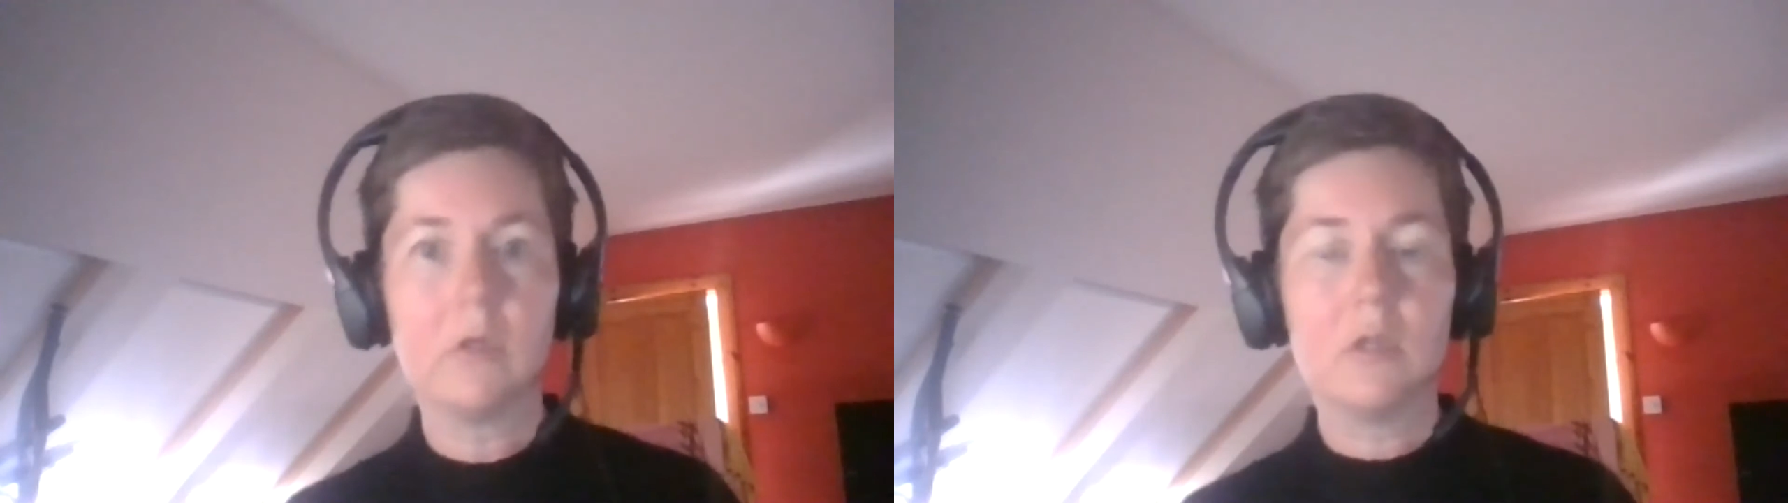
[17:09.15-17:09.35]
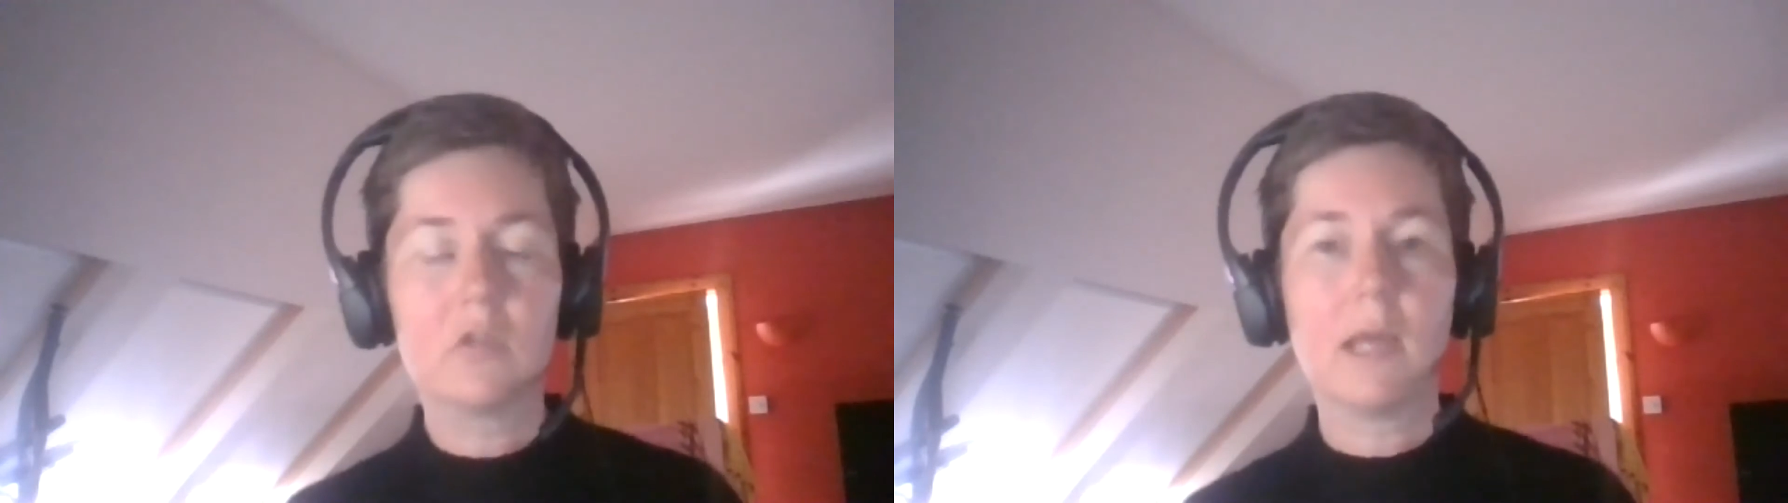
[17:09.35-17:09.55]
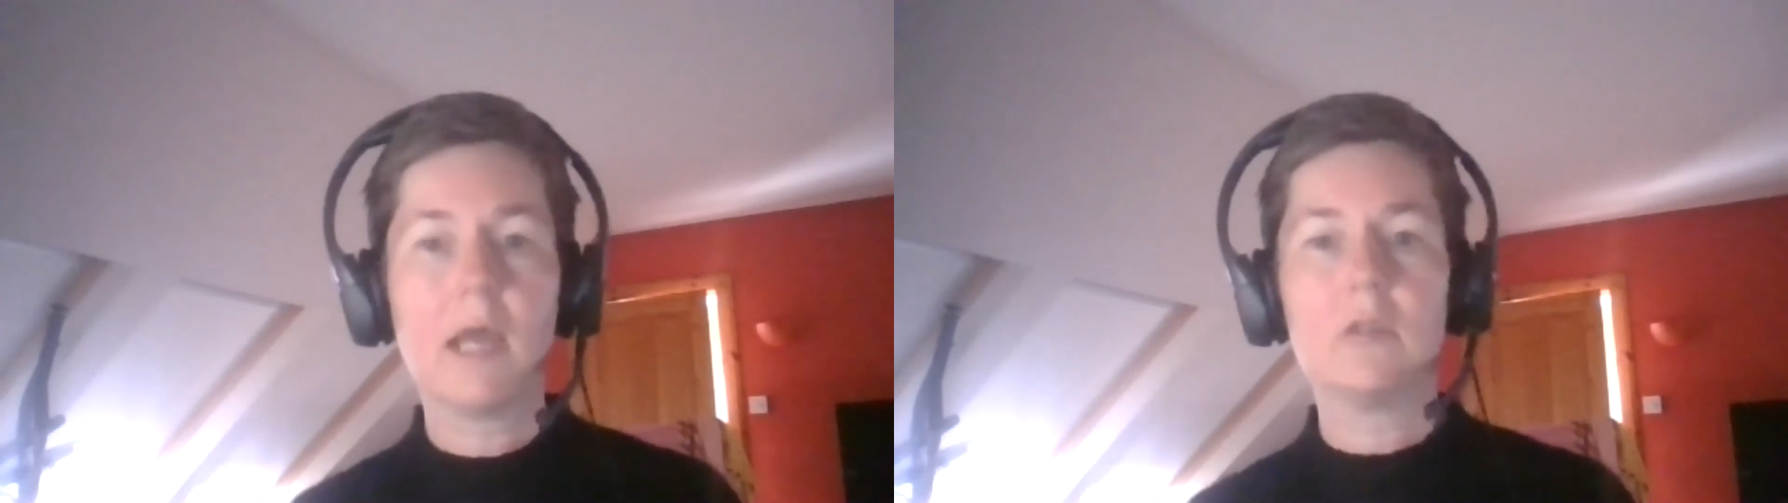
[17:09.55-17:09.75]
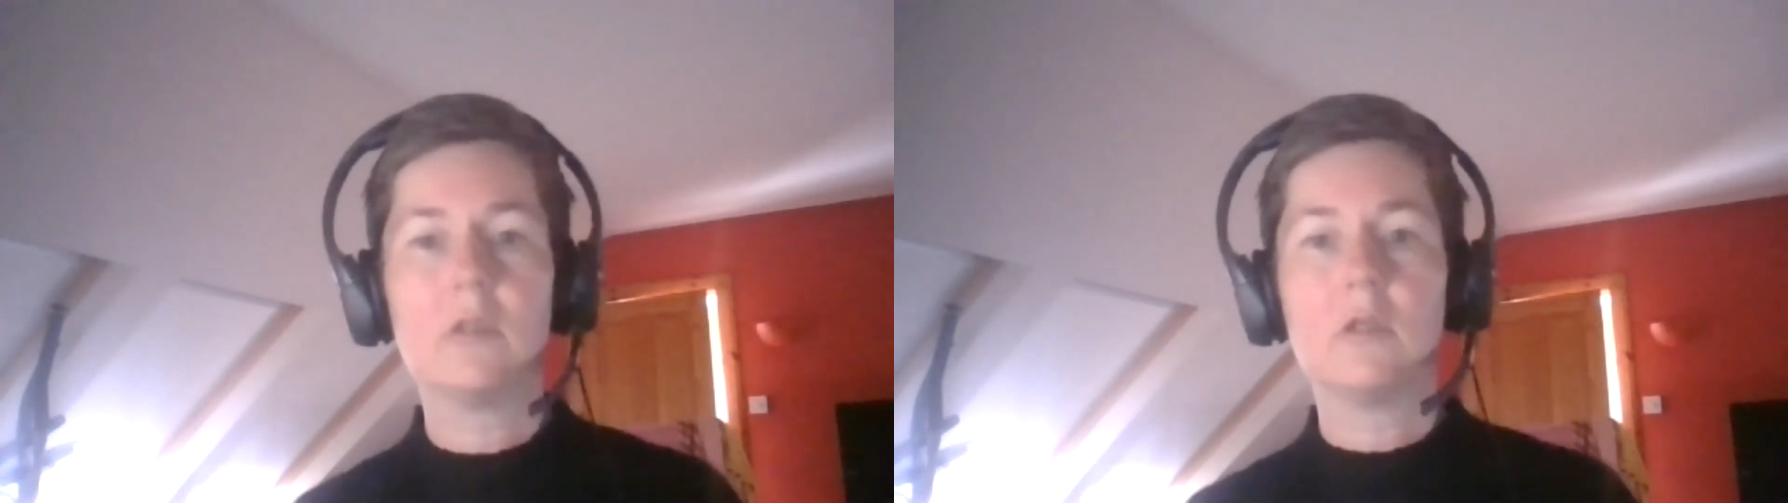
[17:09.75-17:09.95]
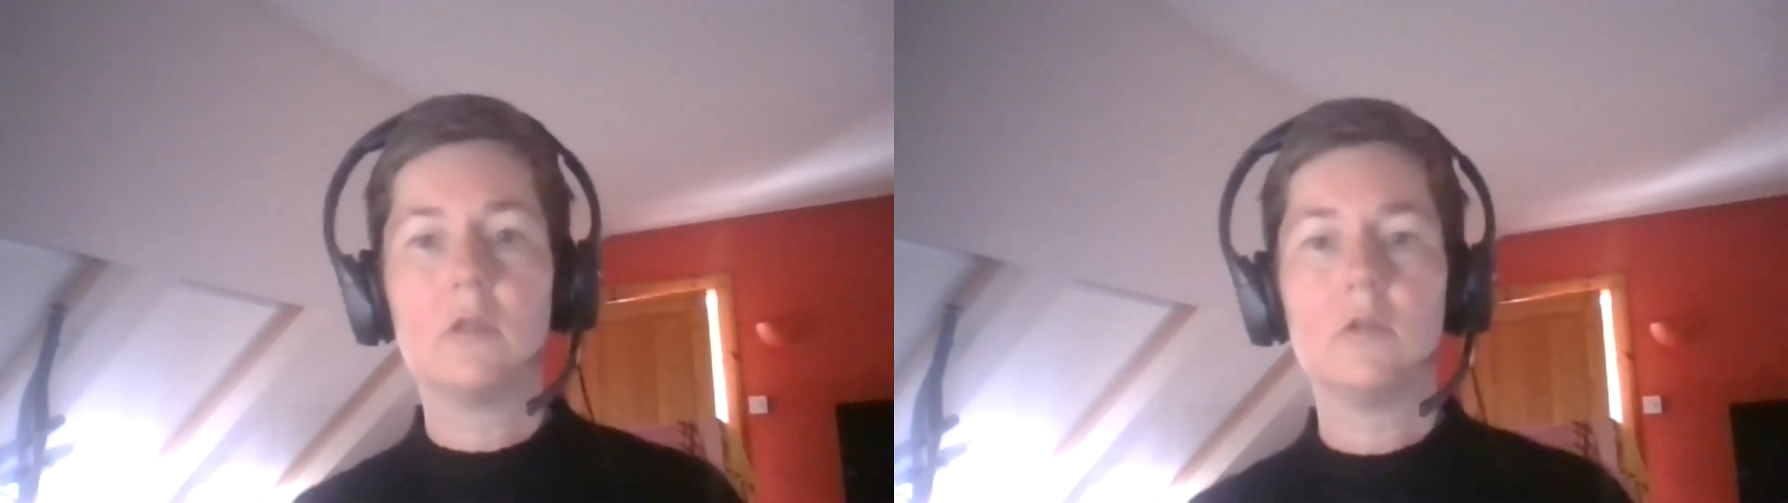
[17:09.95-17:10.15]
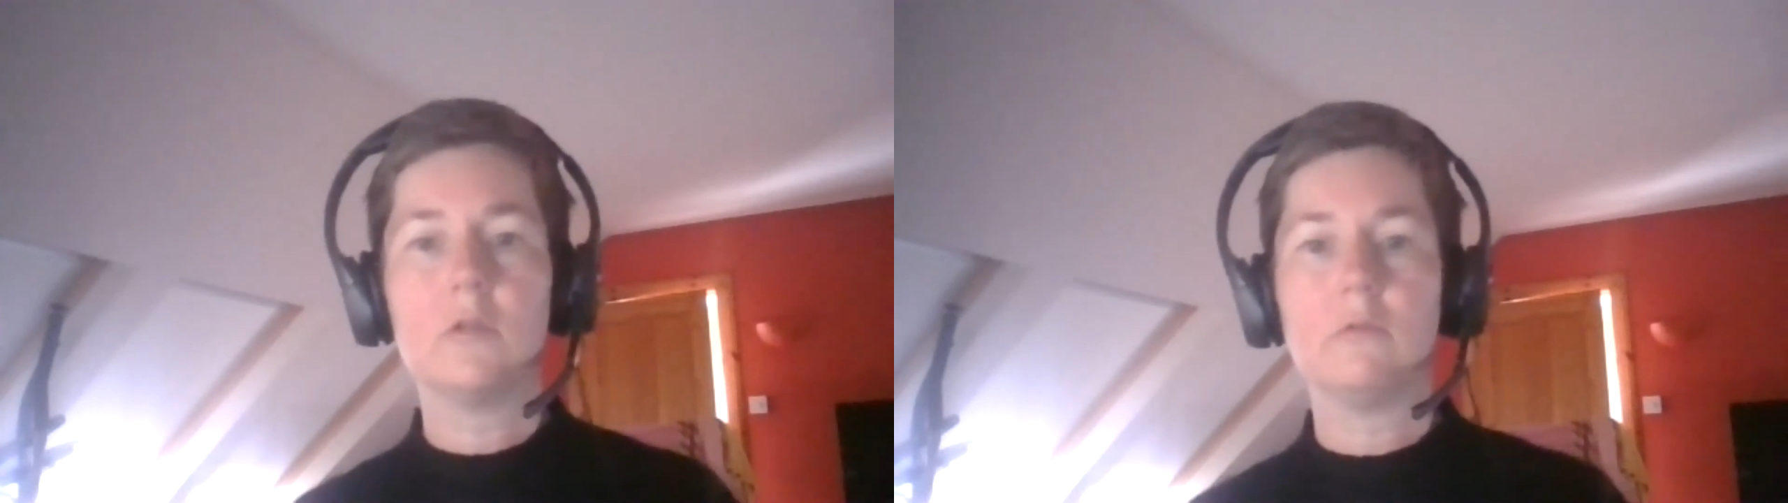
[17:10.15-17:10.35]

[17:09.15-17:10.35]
So we had to include a